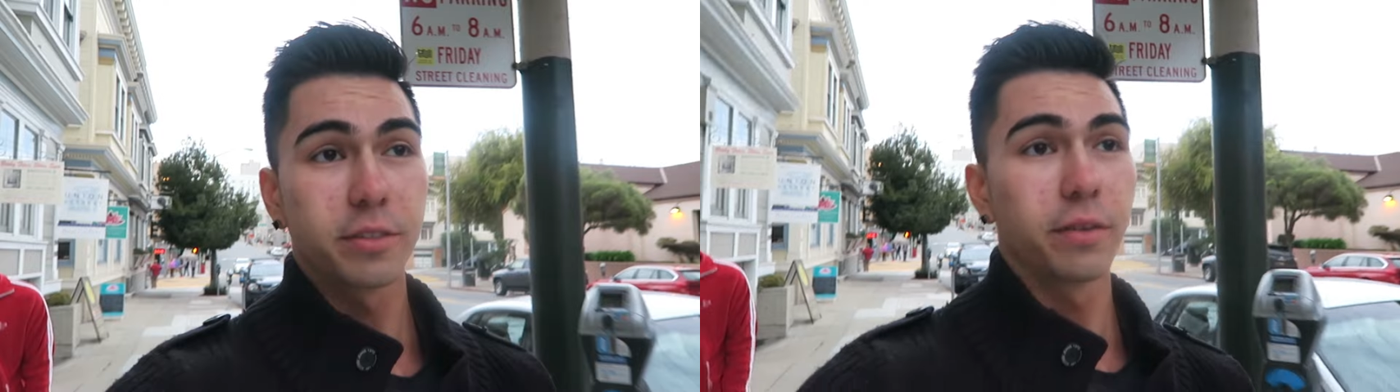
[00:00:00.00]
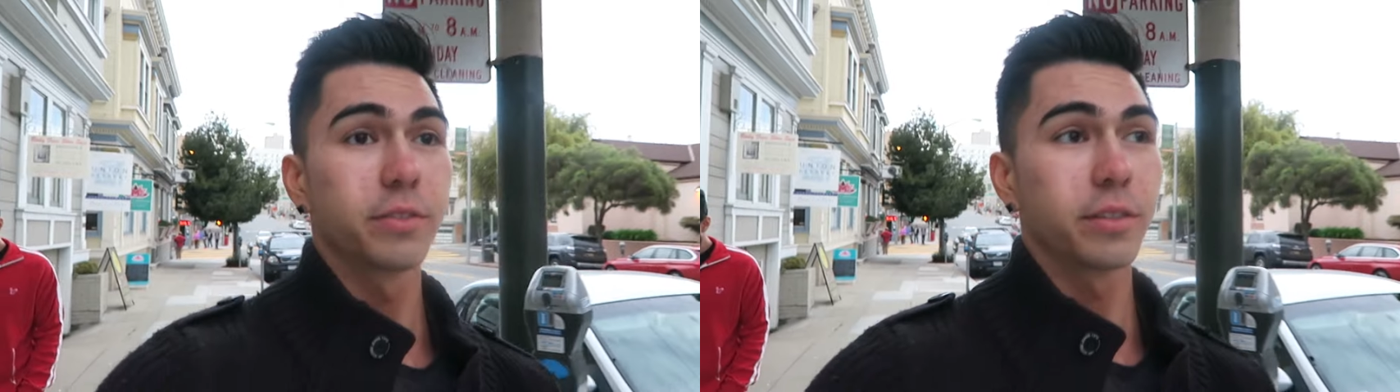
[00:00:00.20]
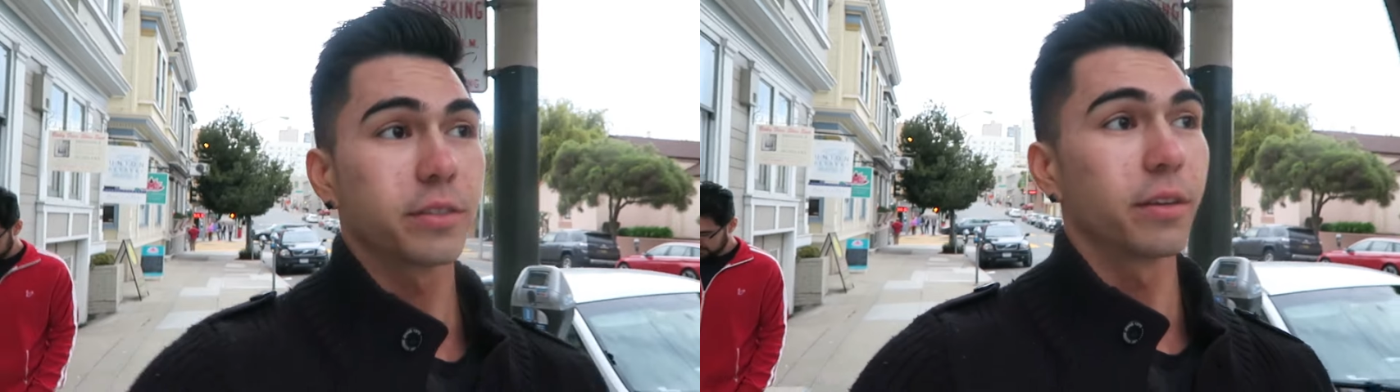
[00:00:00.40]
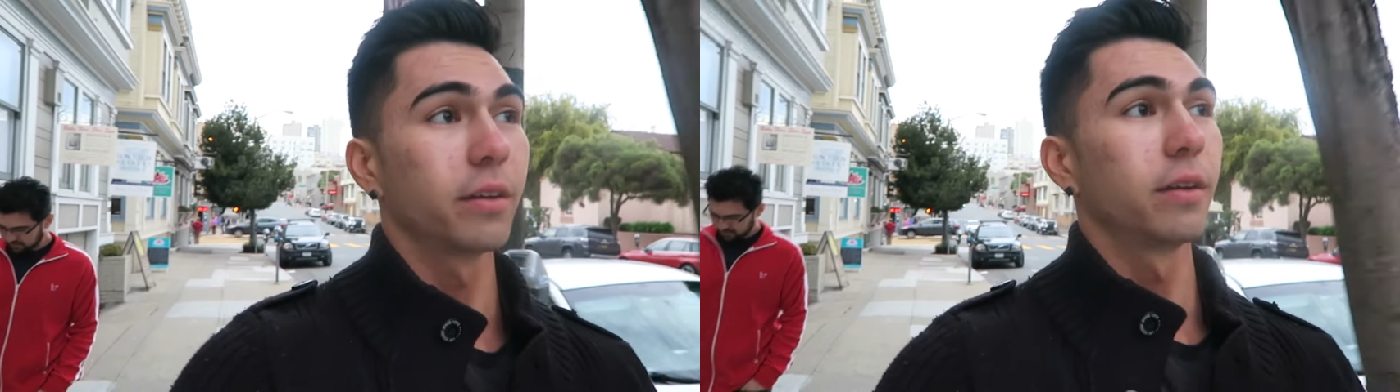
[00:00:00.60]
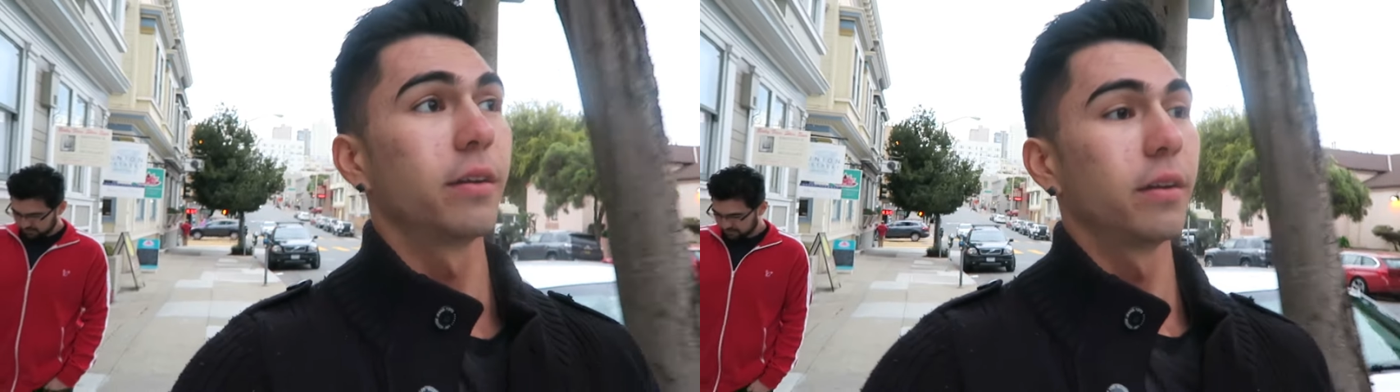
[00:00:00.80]
San Francisco.
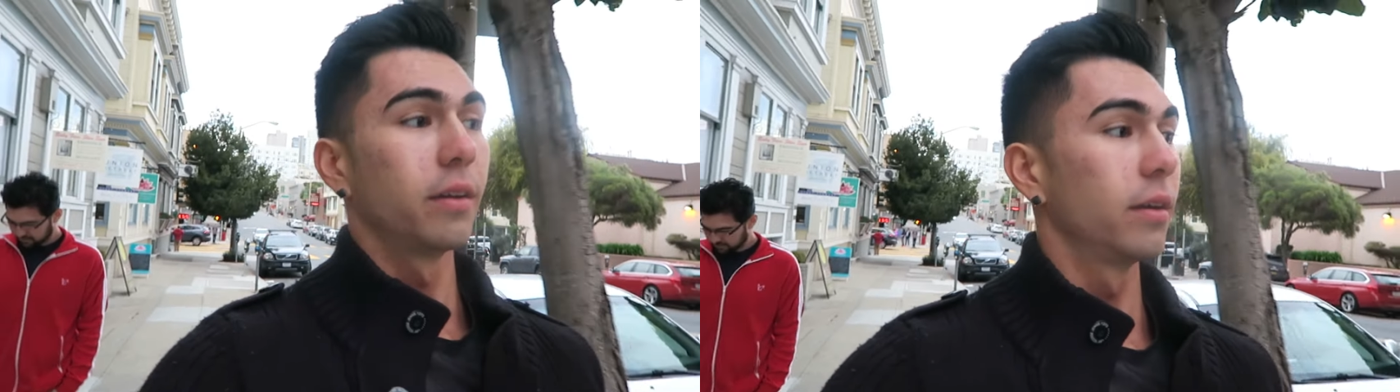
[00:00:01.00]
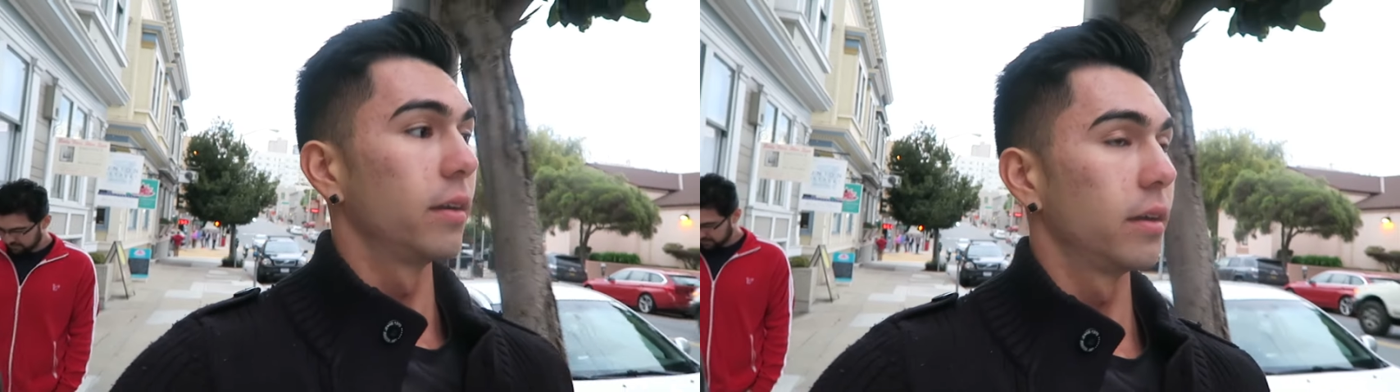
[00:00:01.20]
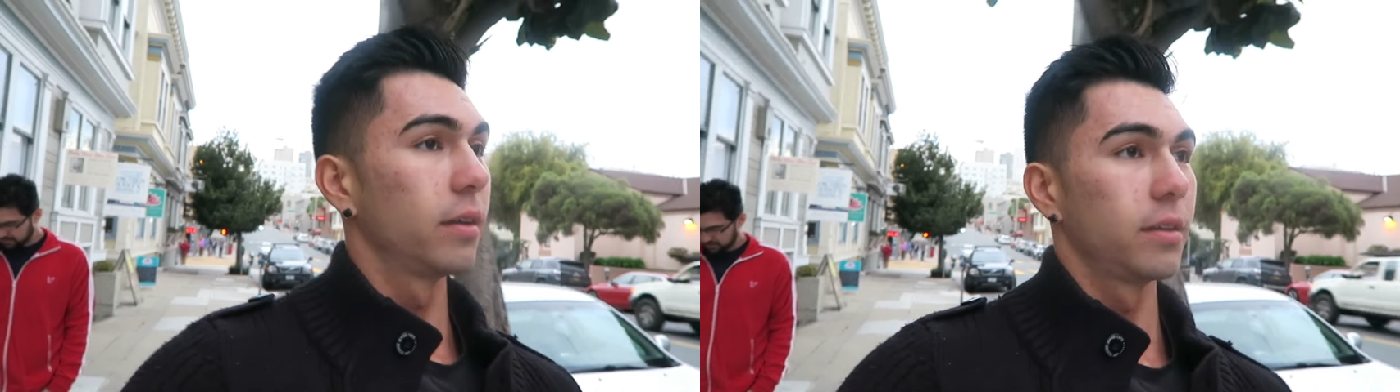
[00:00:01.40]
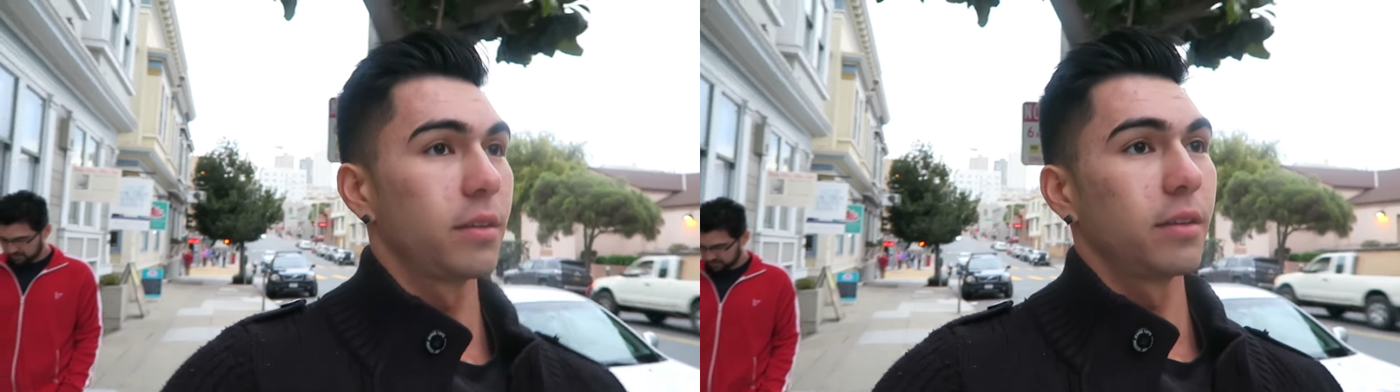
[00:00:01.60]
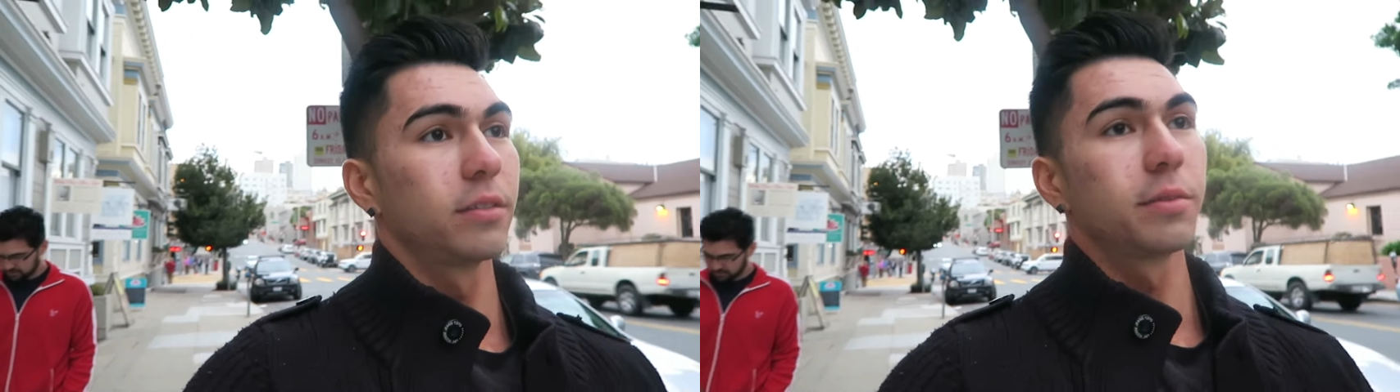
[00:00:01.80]

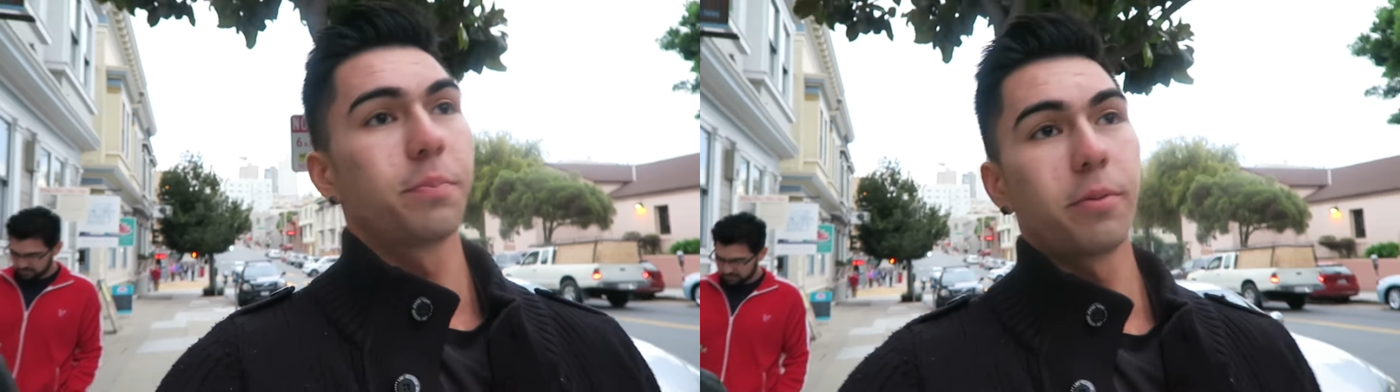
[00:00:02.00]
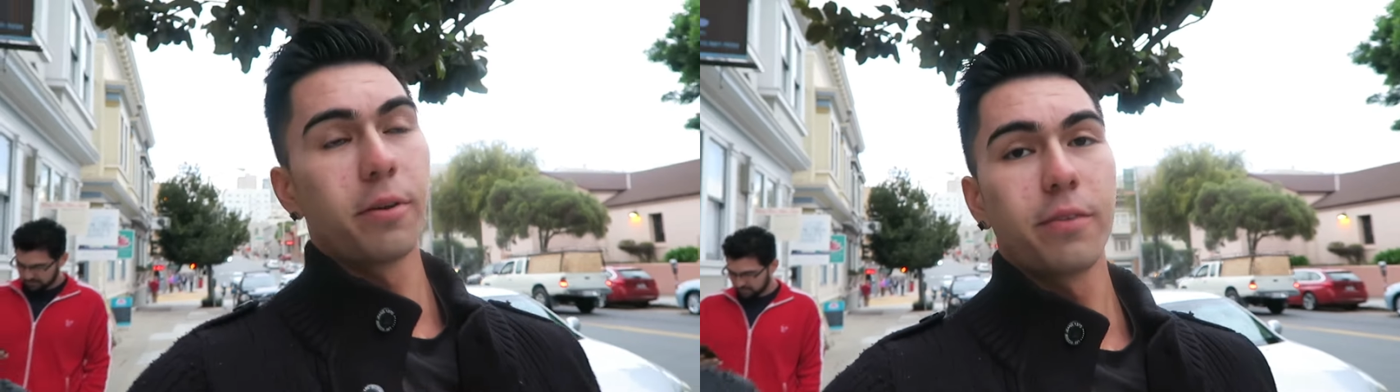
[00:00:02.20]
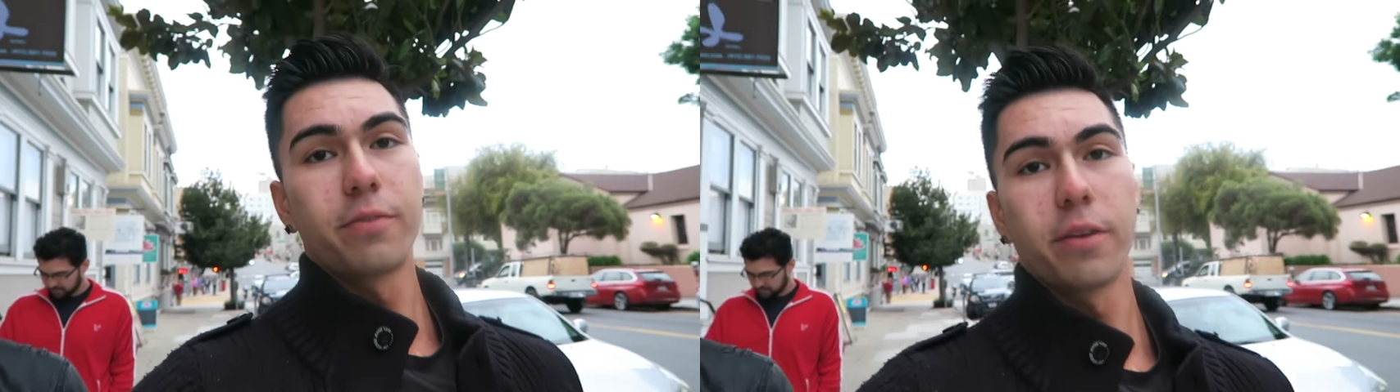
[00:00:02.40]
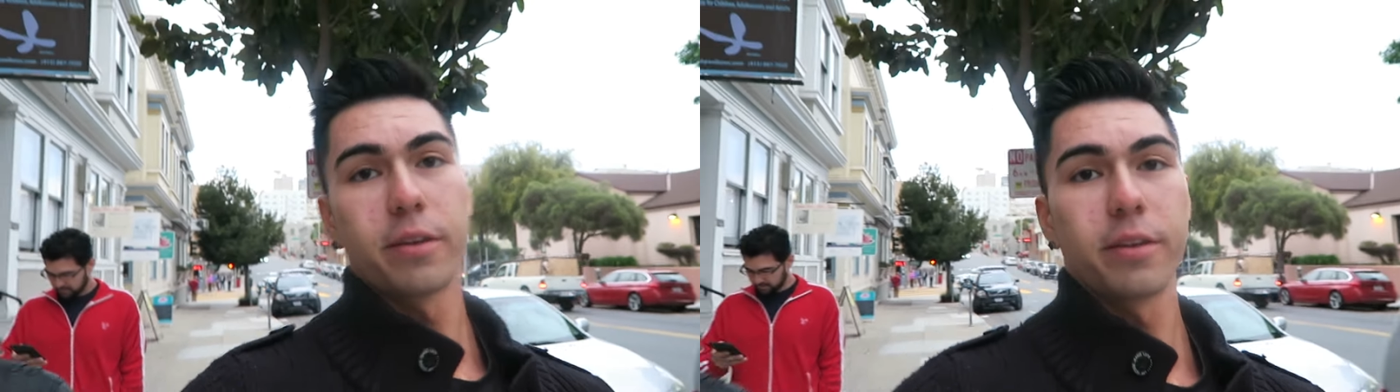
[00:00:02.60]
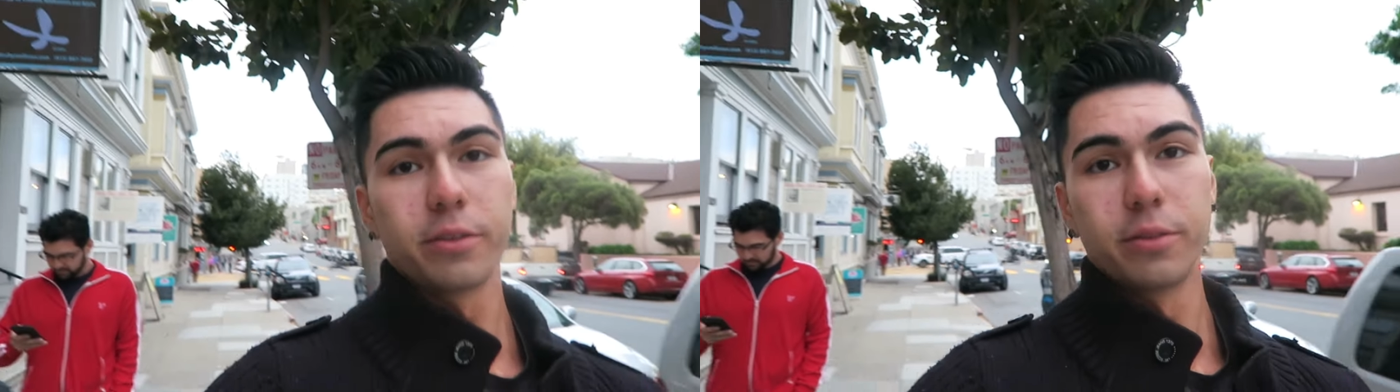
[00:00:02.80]
It's pretty
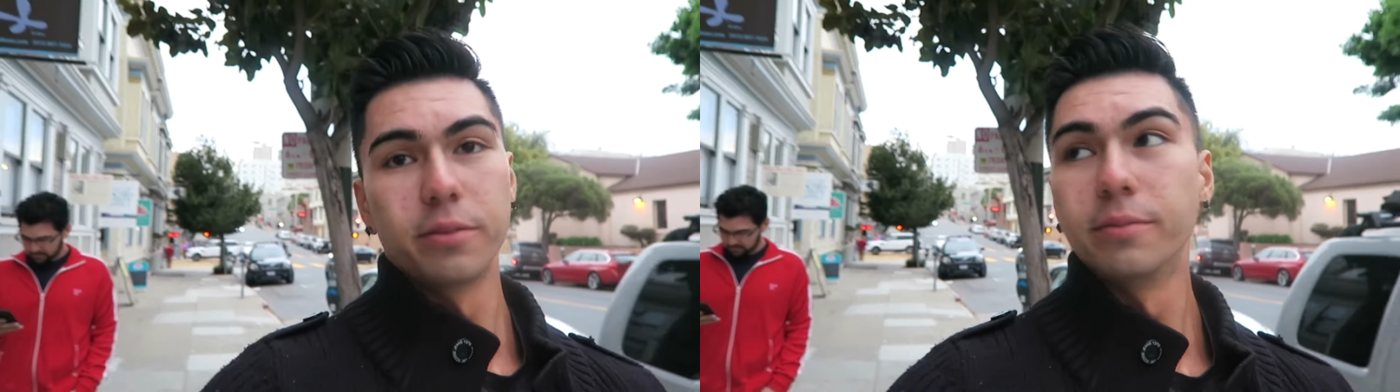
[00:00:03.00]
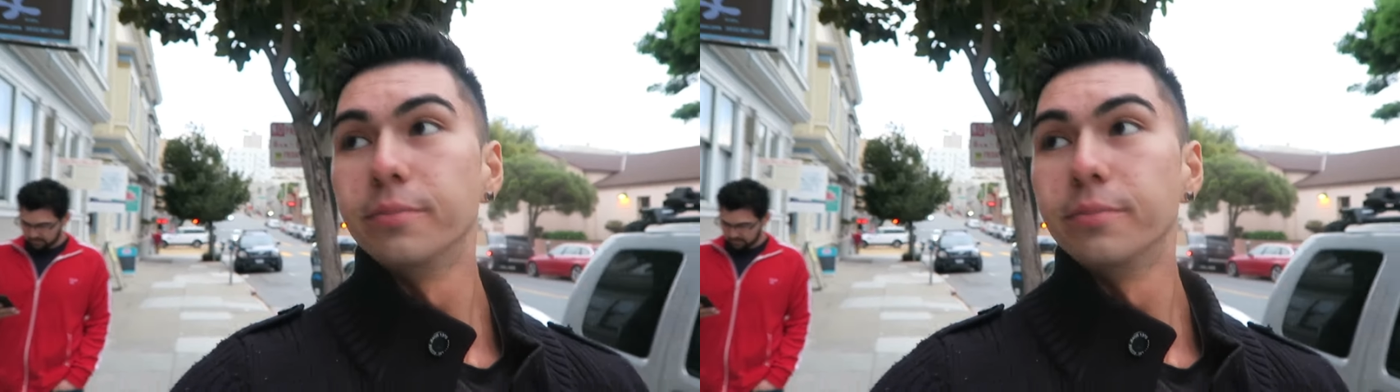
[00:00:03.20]
fucking cool.